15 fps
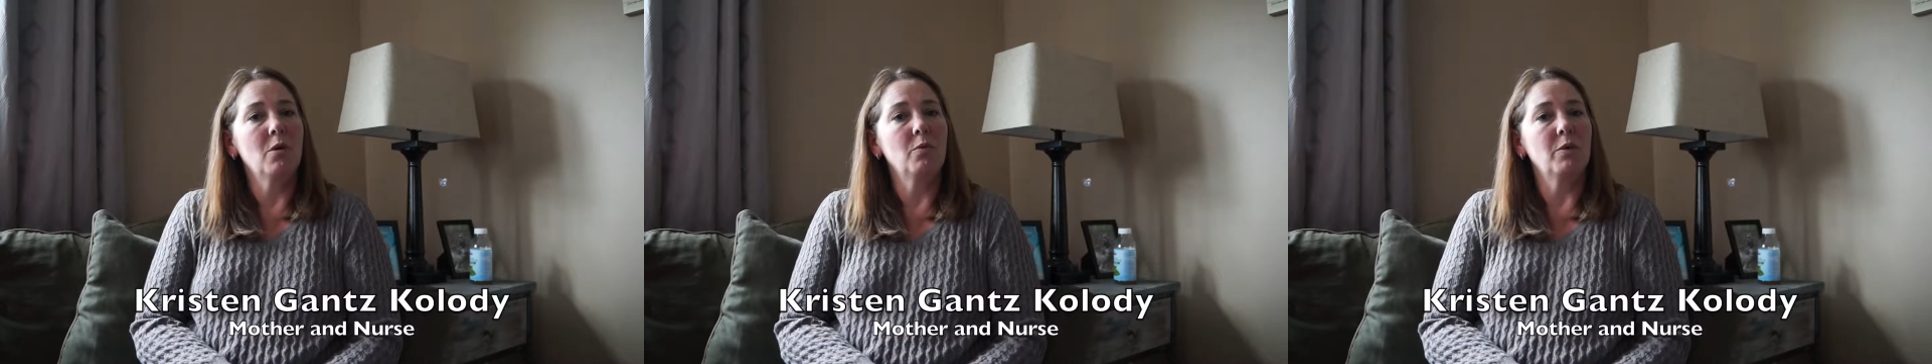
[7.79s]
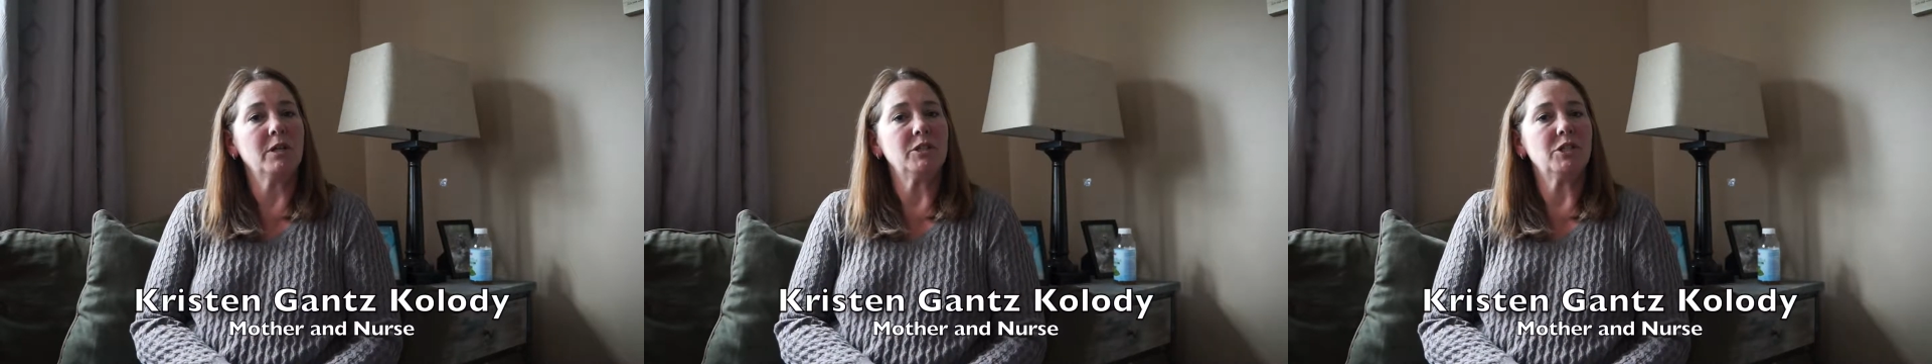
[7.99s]

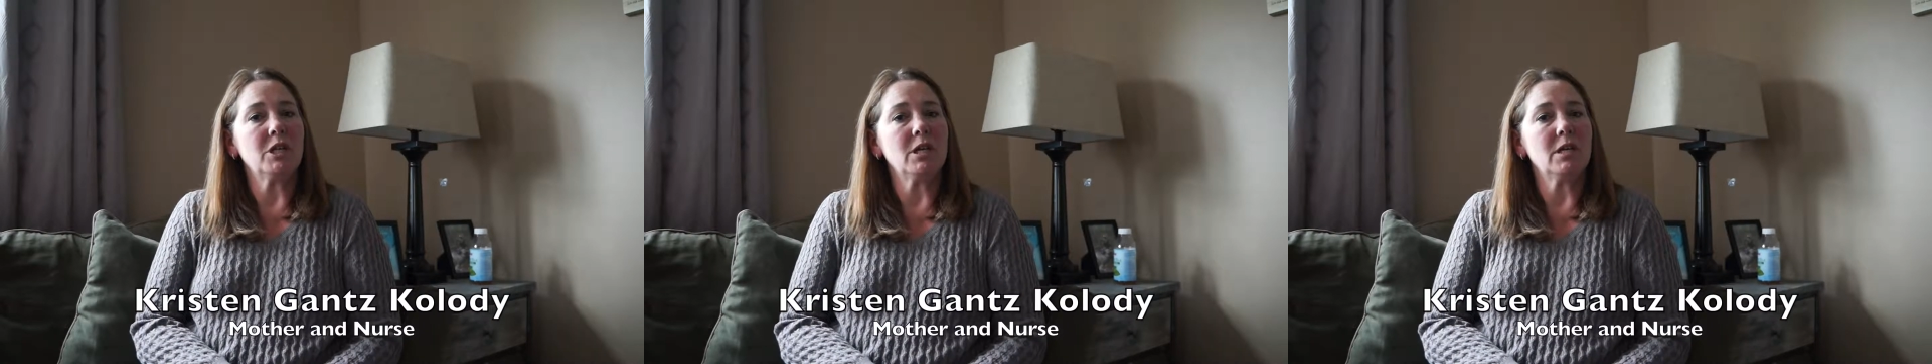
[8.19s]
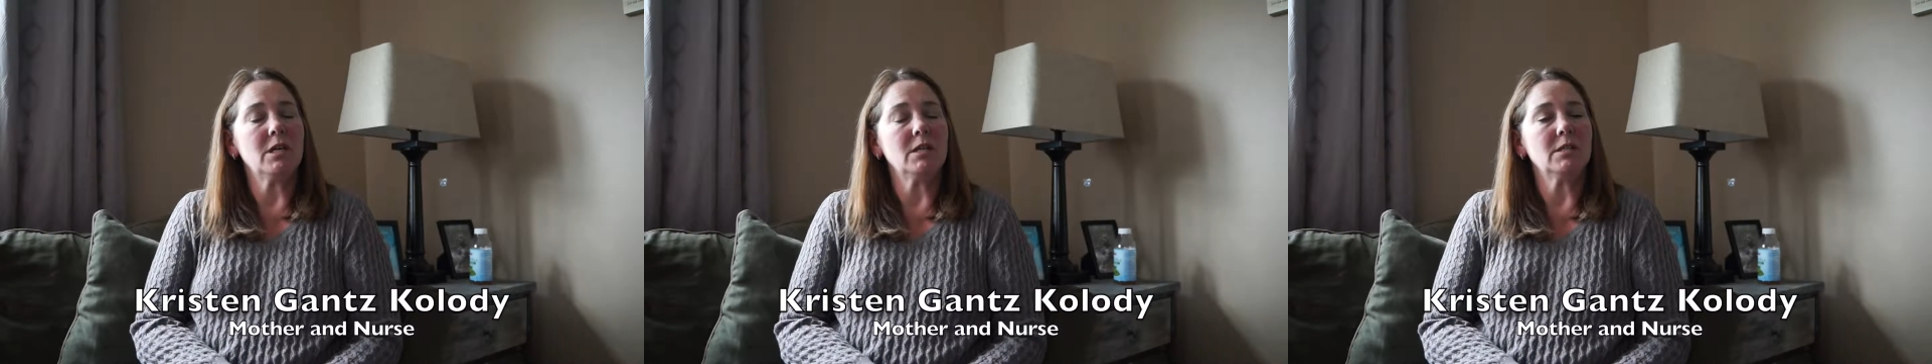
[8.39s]
which
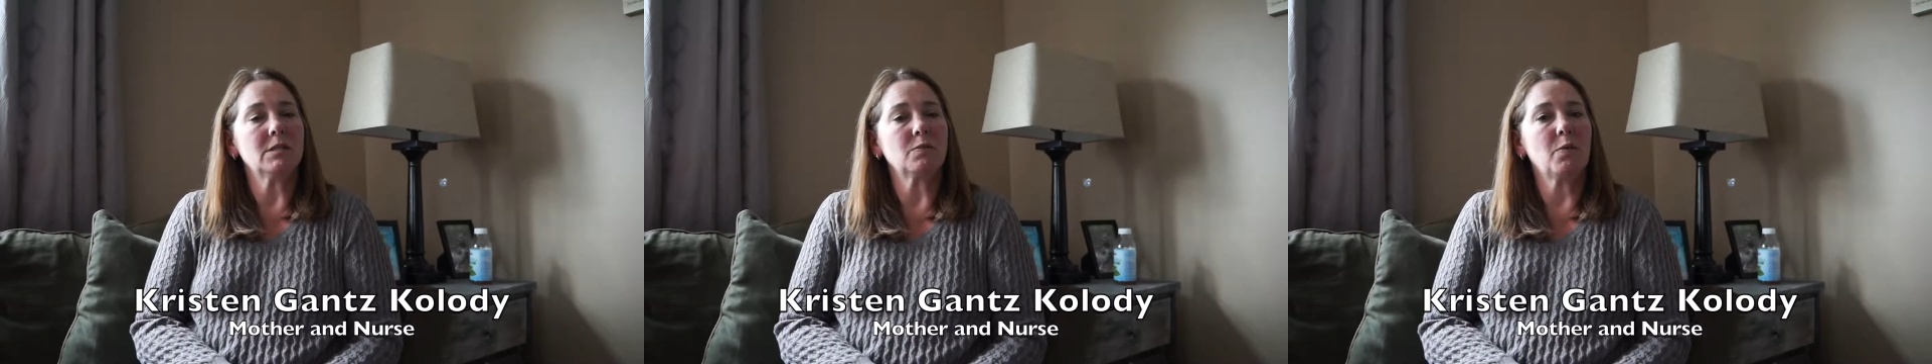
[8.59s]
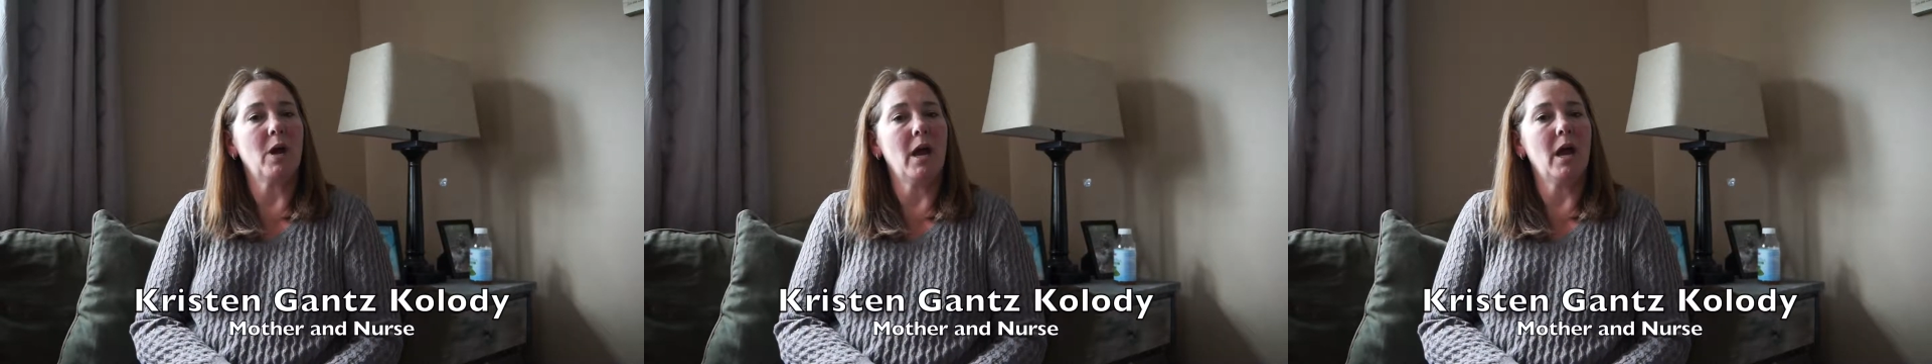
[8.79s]

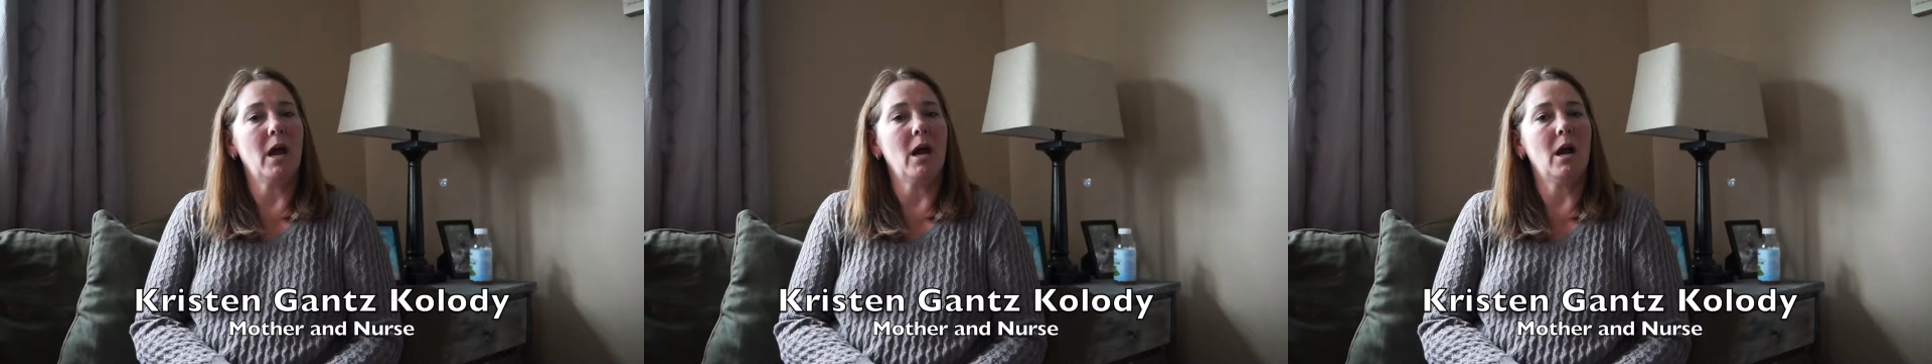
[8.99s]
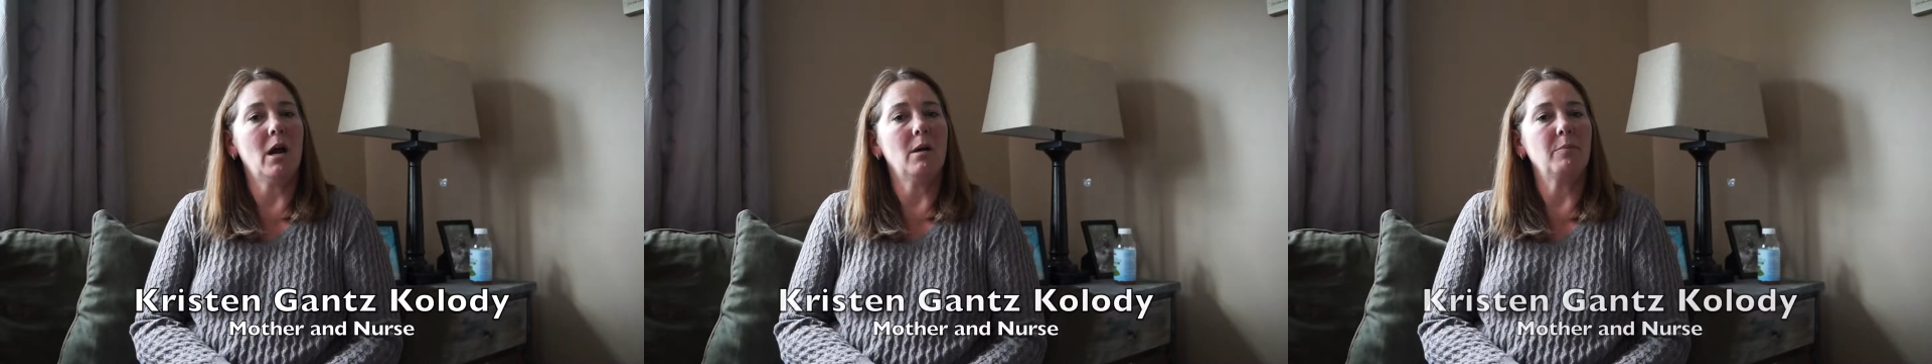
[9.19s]
is
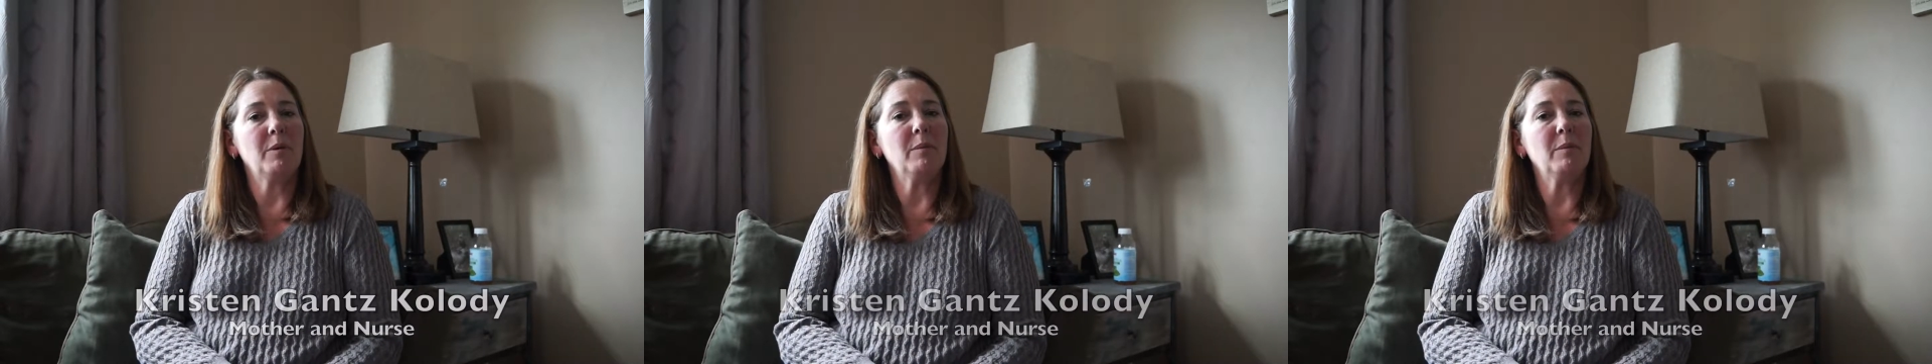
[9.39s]
where